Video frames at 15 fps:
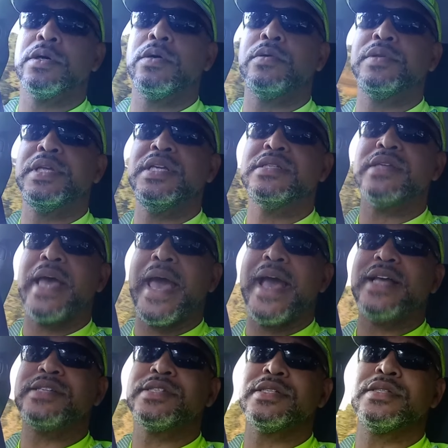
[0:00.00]
on these
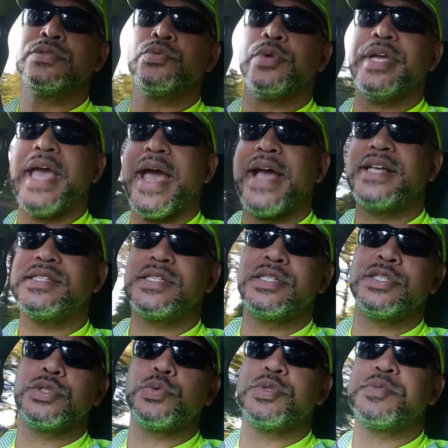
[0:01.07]
actions,
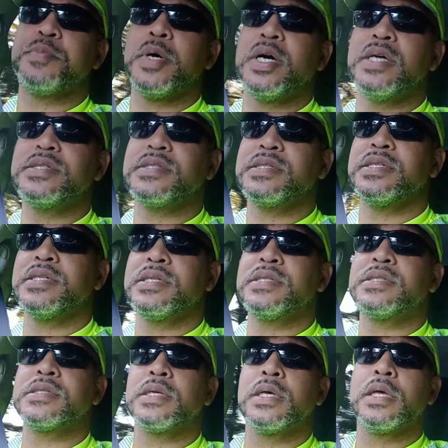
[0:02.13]
reactions, responses